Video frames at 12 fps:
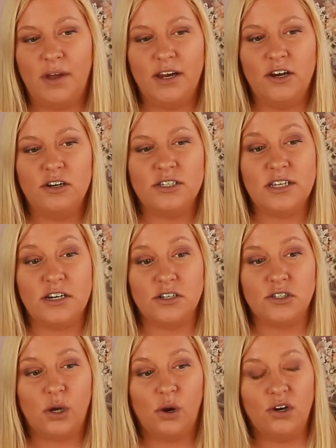I understand
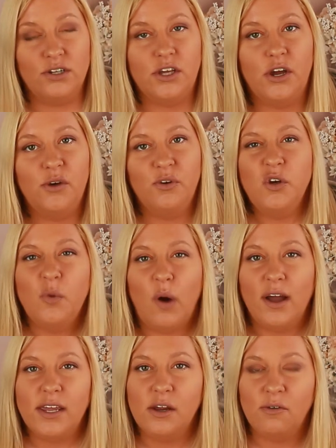it's hard though when you're
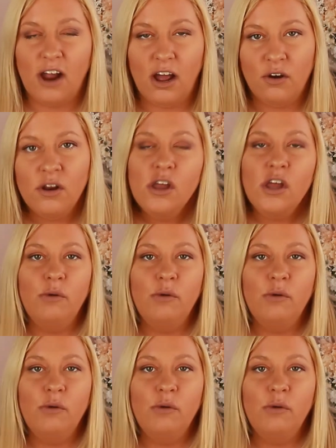walking around